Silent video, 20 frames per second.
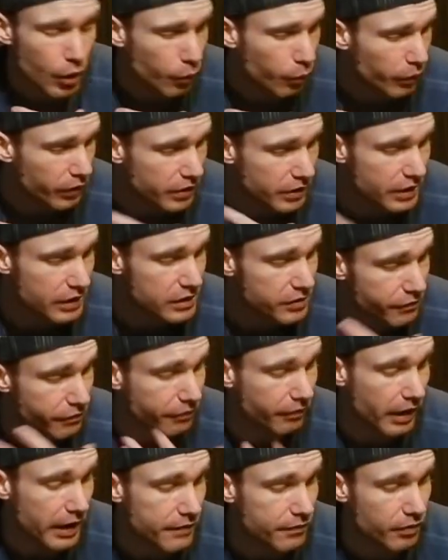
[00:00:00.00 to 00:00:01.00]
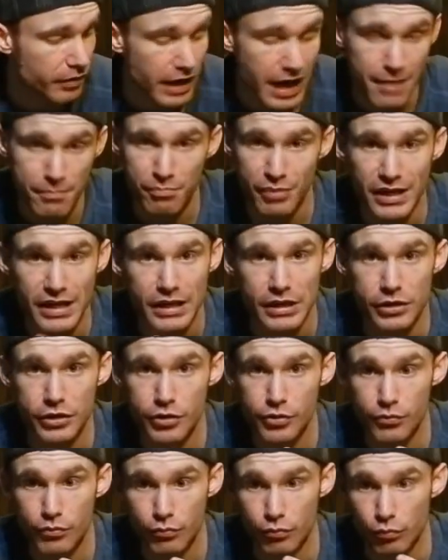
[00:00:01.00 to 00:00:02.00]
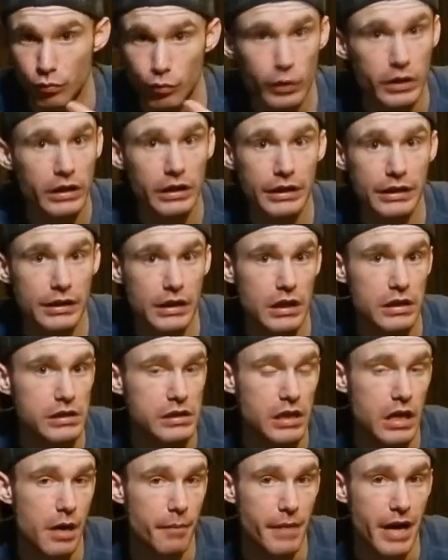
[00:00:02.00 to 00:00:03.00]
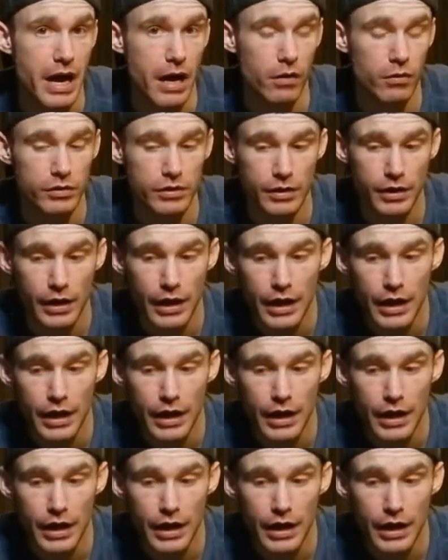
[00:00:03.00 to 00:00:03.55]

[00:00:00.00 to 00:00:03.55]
With this flavor, that peach really does come out.